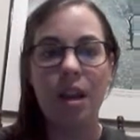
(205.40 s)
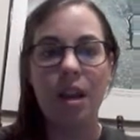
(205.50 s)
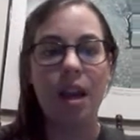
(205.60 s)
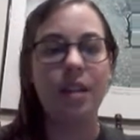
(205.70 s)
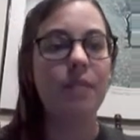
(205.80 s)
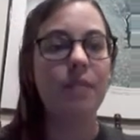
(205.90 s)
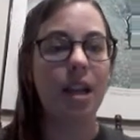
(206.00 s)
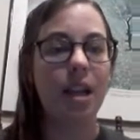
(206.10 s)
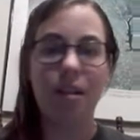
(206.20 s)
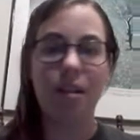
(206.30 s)
And then we
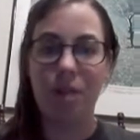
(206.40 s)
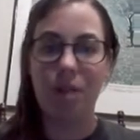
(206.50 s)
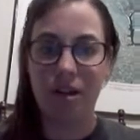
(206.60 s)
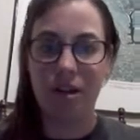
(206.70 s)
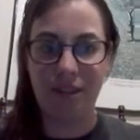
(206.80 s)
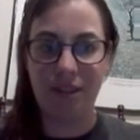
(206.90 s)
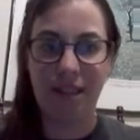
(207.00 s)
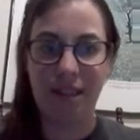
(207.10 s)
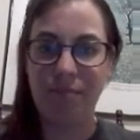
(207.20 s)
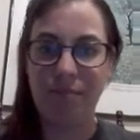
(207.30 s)
get Lamarck on the
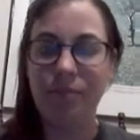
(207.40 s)
scene.